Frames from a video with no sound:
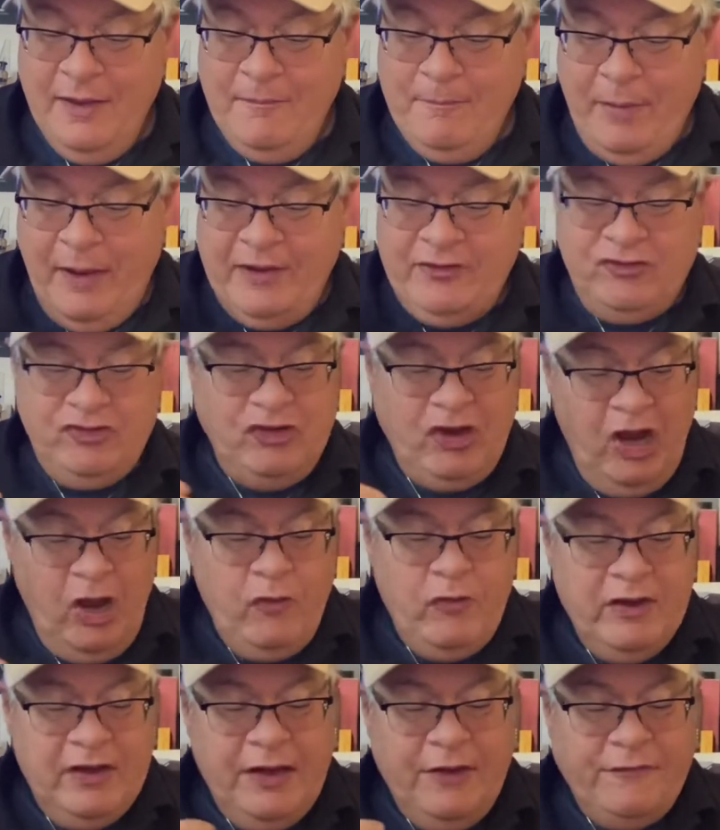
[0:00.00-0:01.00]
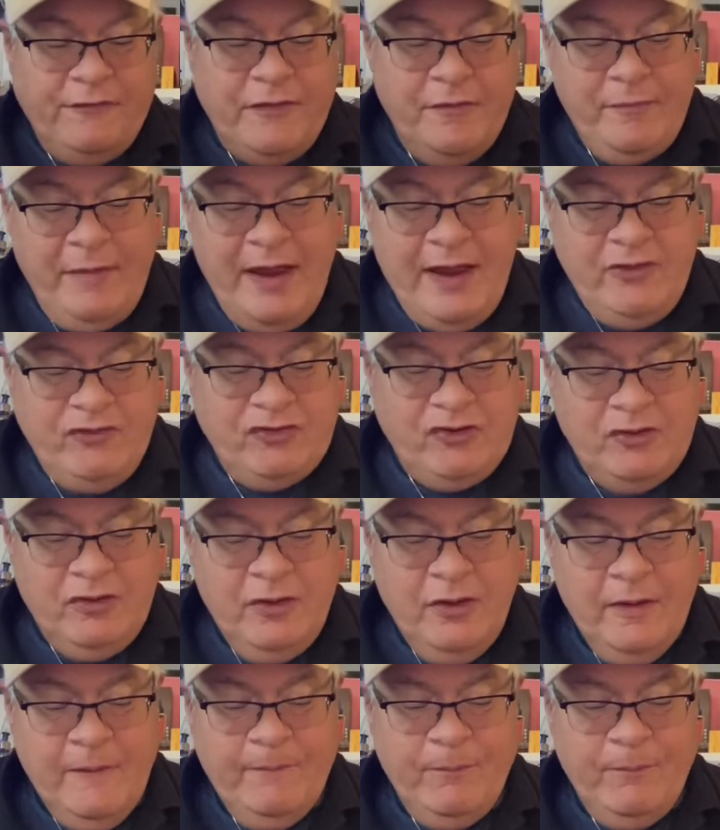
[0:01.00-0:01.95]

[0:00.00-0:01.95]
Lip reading: By sharing information,